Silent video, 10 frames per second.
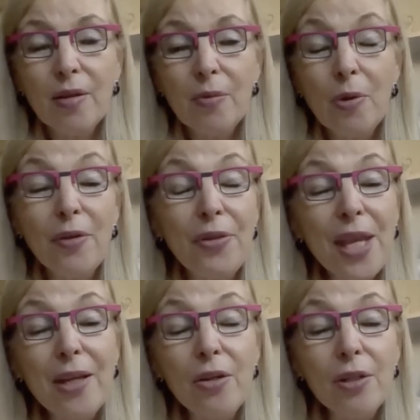Well,
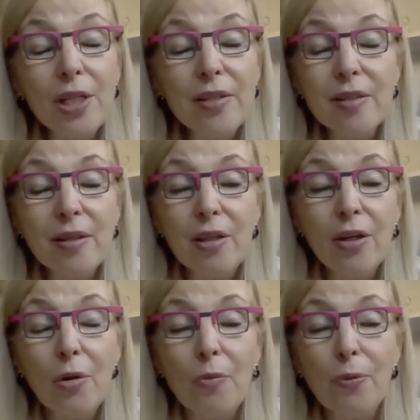thank goodness,
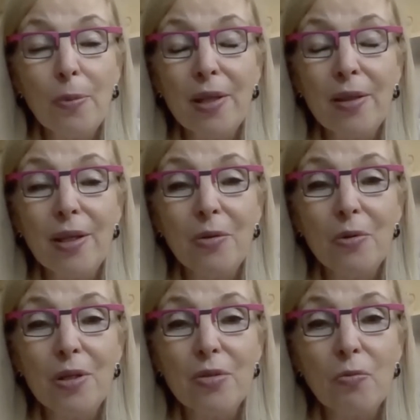Promethean
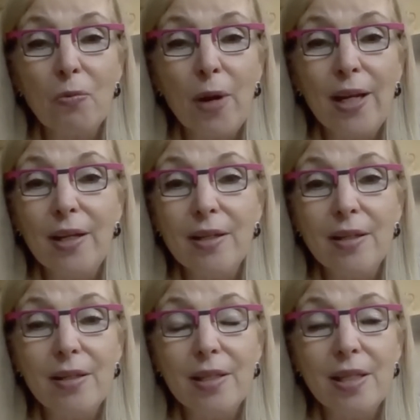was ready
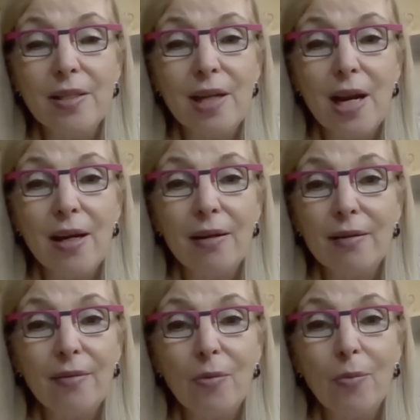to start,
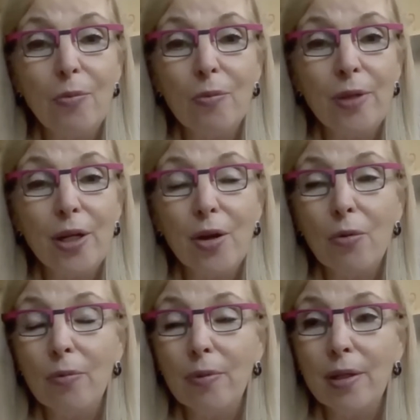
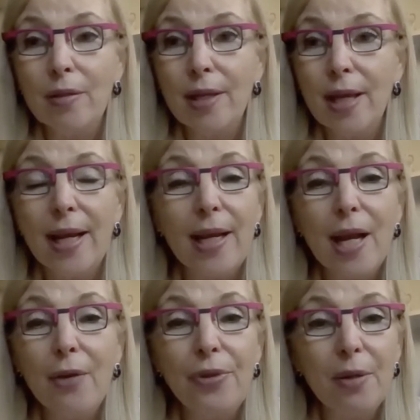getting
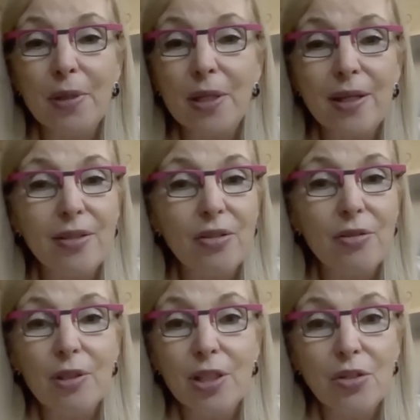out there, because
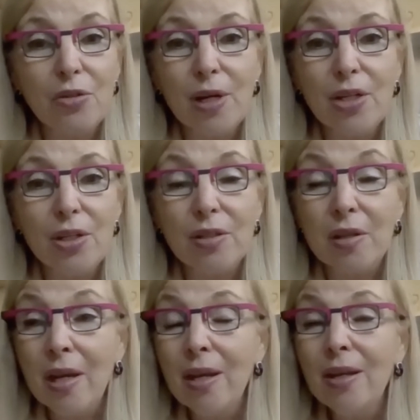goodness gracious,
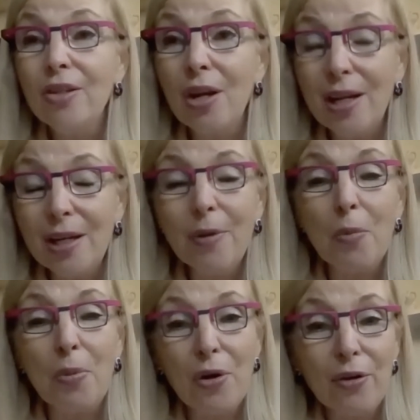talk
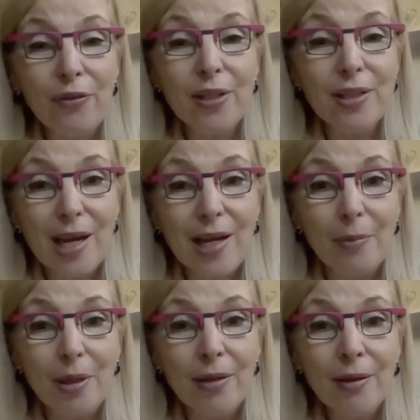about perfect
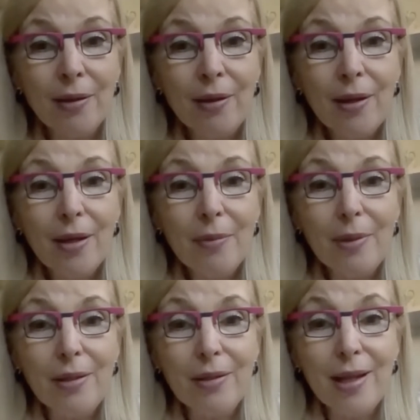timing. I
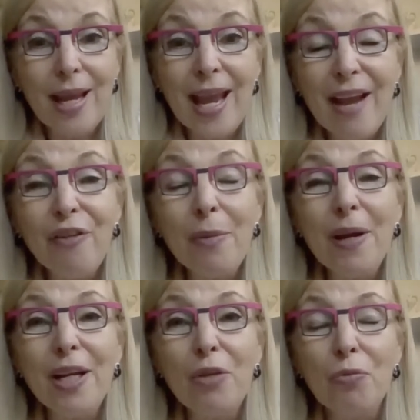mean,
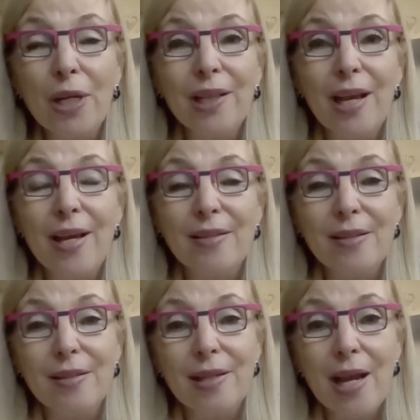everybody
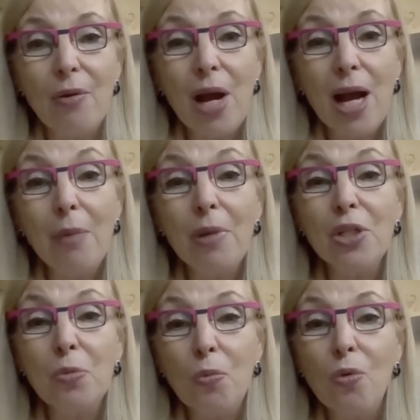realizes now how
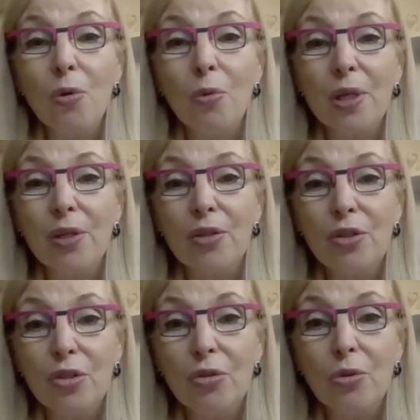much more we can
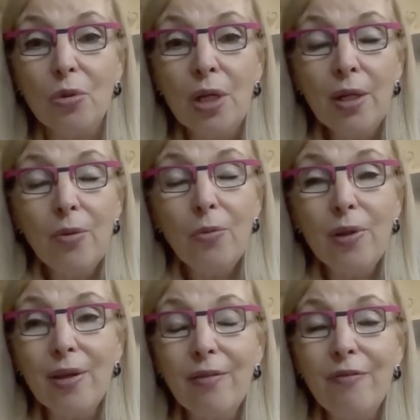do
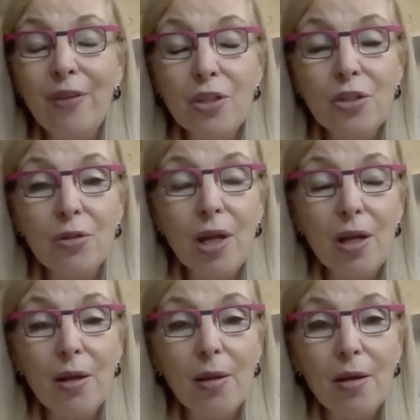with
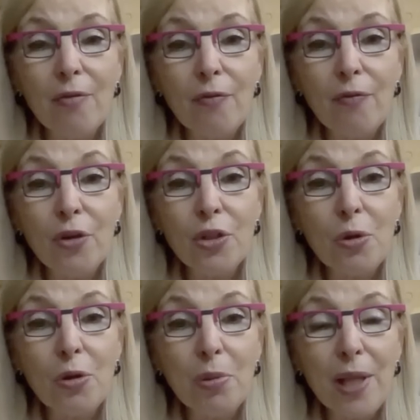a
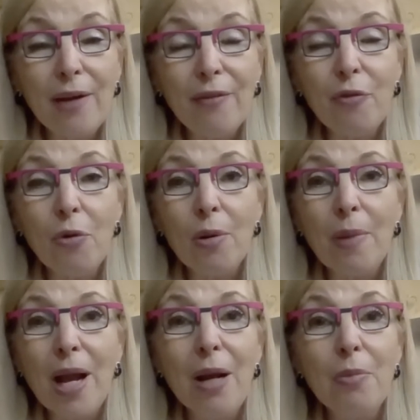virtual
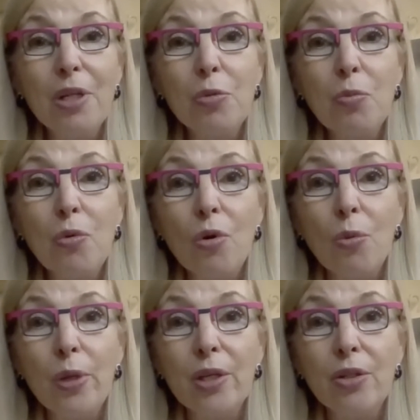platform, how much more
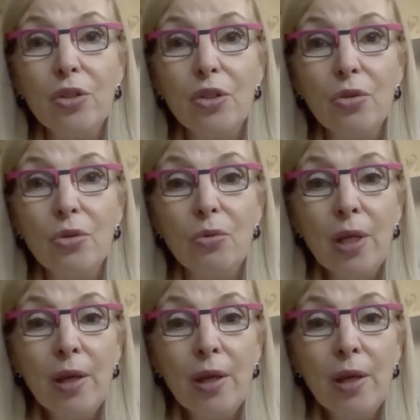we can do,